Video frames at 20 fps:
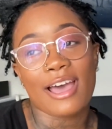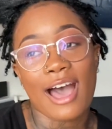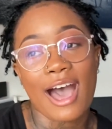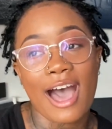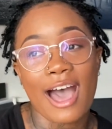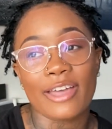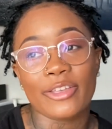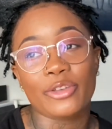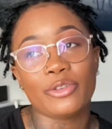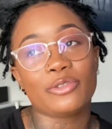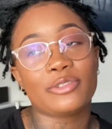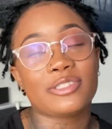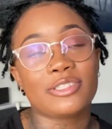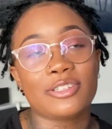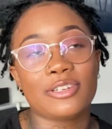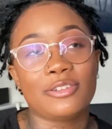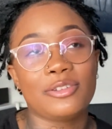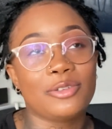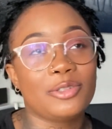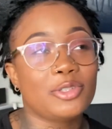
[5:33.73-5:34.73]
I used
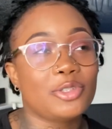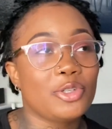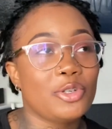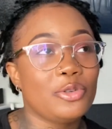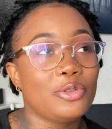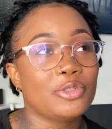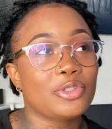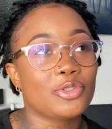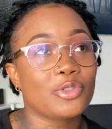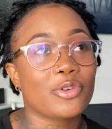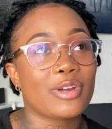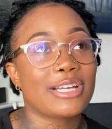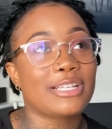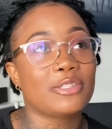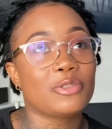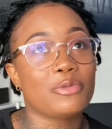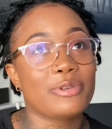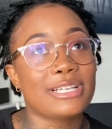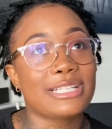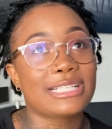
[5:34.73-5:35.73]
to do 2-strand
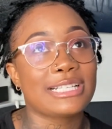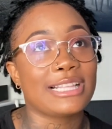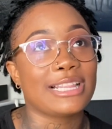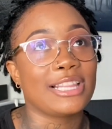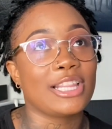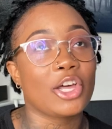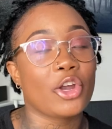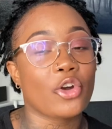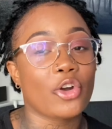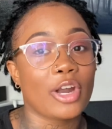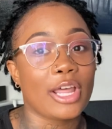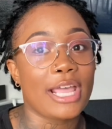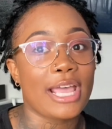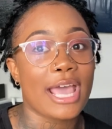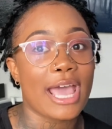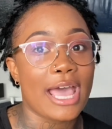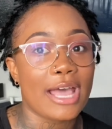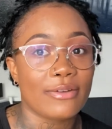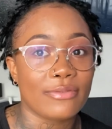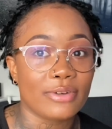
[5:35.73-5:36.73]
twists literally
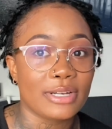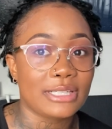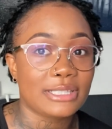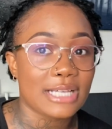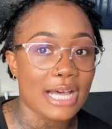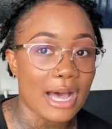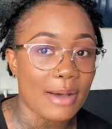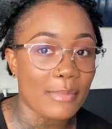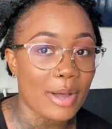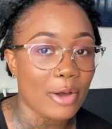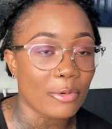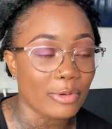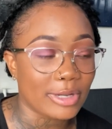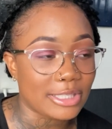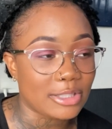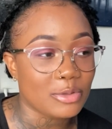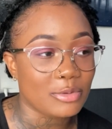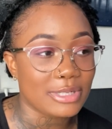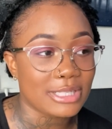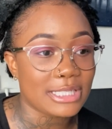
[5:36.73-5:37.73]
every time I
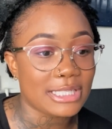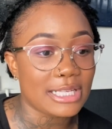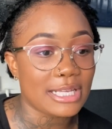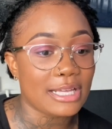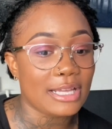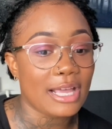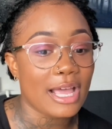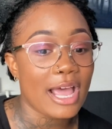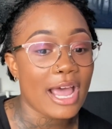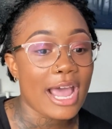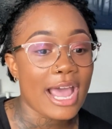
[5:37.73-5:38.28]
retwisted.